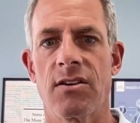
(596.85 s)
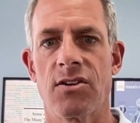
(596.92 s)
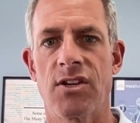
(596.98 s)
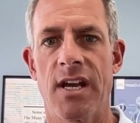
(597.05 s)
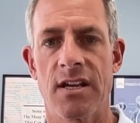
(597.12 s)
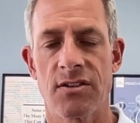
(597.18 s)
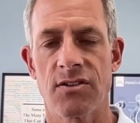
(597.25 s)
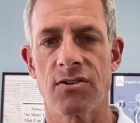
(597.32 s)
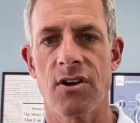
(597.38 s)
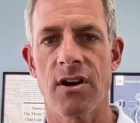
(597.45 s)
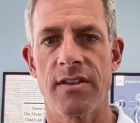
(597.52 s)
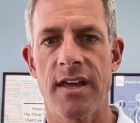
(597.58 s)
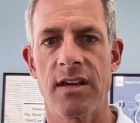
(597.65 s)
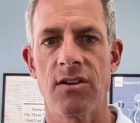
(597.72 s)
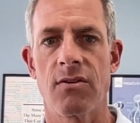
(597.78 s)
chances
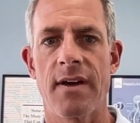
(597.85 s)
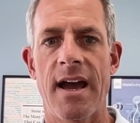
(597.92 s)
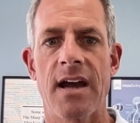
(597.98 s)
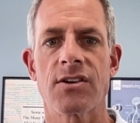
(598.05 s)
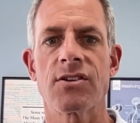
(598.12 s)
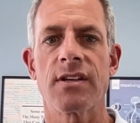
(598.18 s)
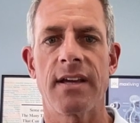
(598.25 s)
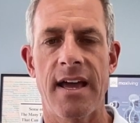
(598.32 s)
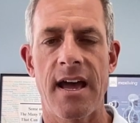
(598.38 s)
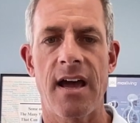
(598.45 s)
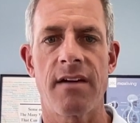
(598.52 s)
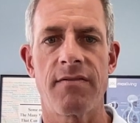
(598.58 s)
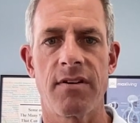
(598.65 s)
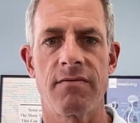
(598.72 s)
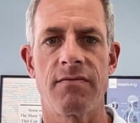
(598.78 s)
are that you actually
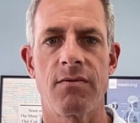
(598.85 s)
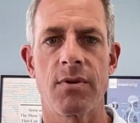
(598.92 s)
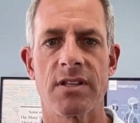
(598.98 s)
have a,